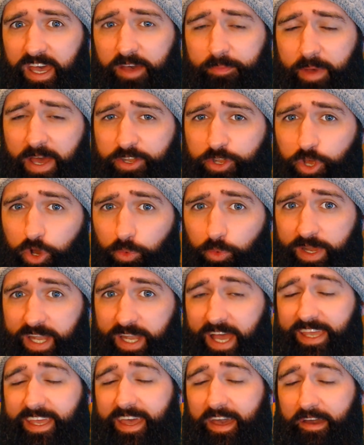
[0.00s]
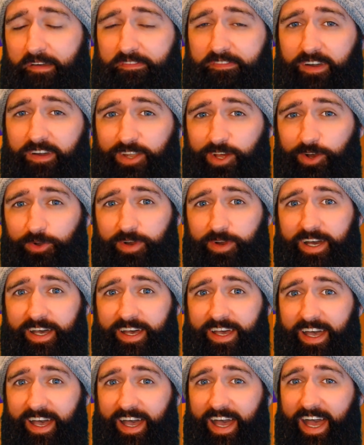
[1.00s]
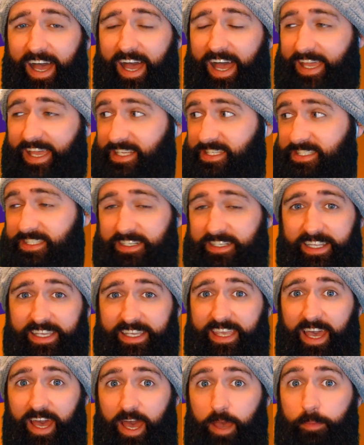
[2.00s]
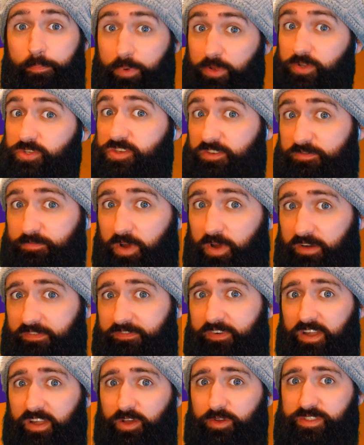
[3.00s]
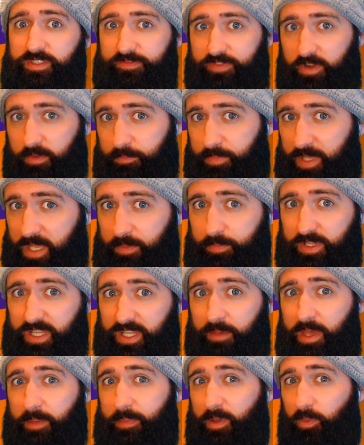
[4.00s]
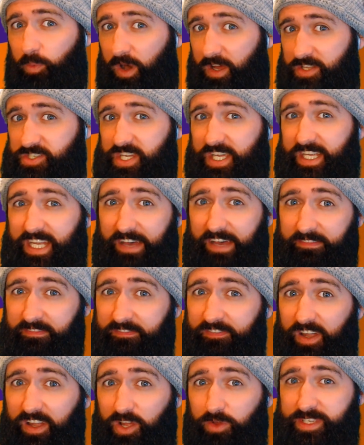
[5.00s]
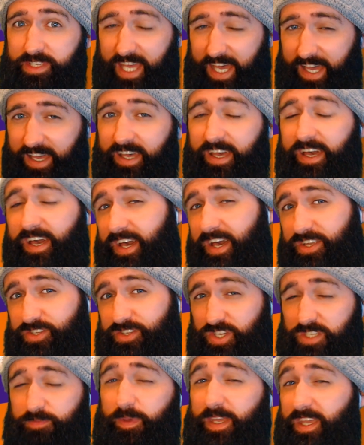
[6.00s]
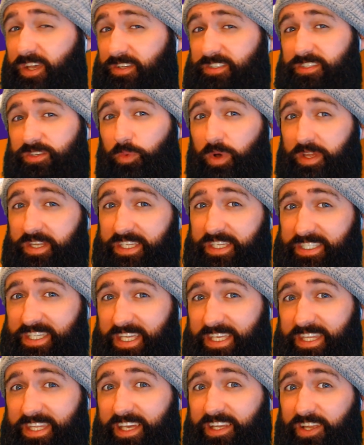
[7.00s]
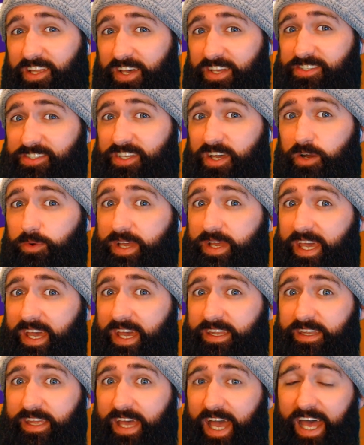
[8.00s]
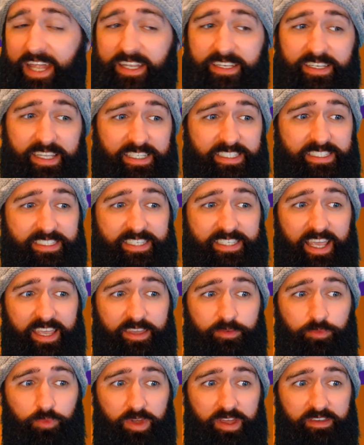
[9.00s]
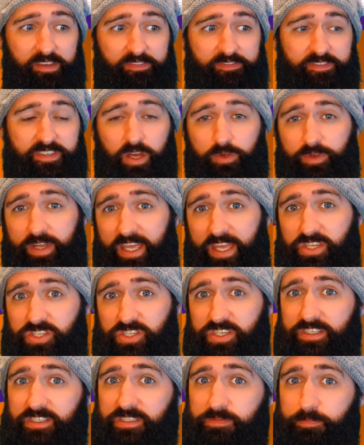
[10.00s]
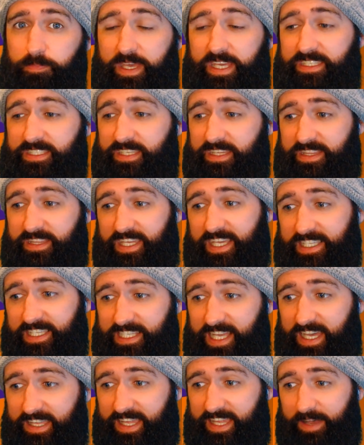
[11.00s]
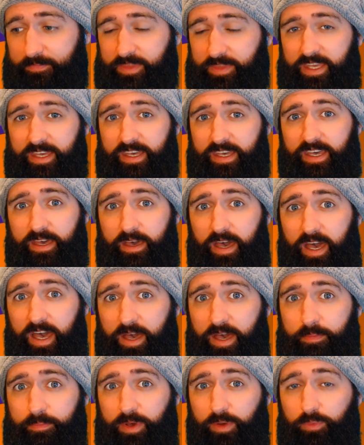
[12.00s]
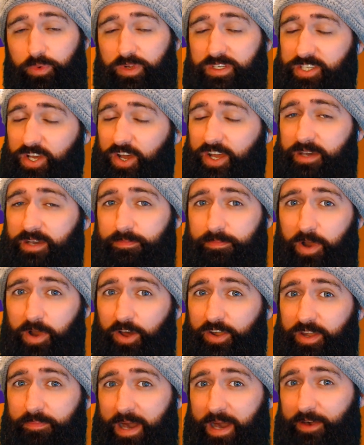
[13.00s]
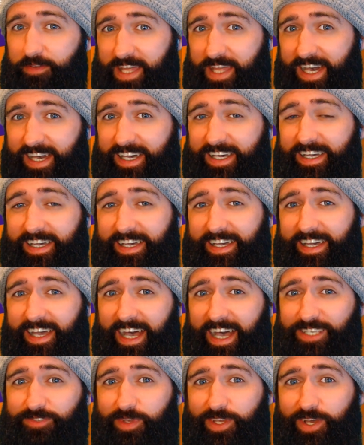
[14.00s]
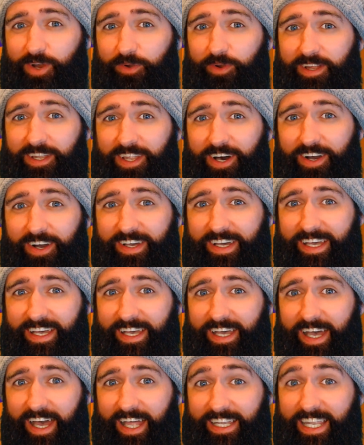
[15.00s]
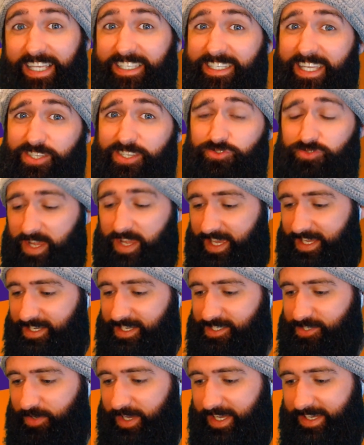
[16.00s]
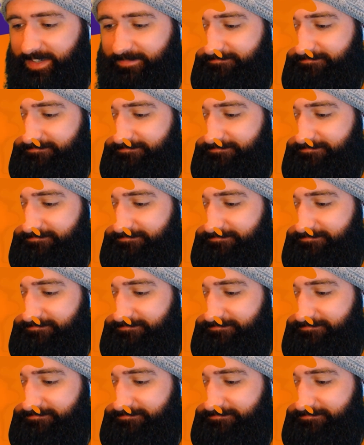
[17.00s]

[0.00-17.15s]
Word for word: I know when I get a follow, I instantly get a bunch of more follows from people that are maybe watching and haven't followed yet, just because they want to see the alerts go again. And it's same with donations, bits and things like that. But we'll talk more about that as we go along. Let's get straight into it.